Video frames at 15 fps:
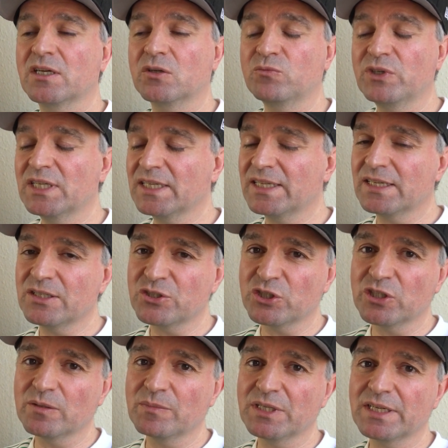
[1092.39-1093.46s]
and really in
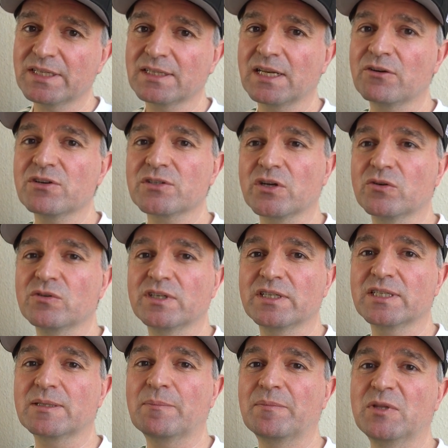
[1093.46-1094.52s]
Germany there is
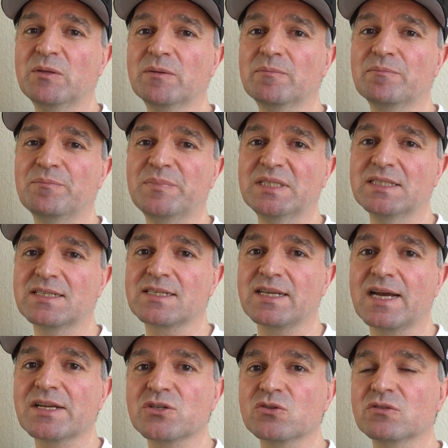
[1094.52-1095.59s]
only the
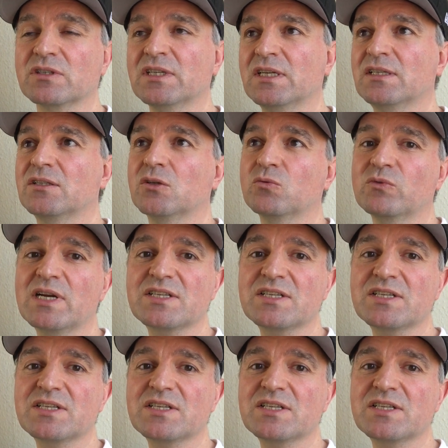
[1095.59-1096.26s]
Bild-Zeitung. The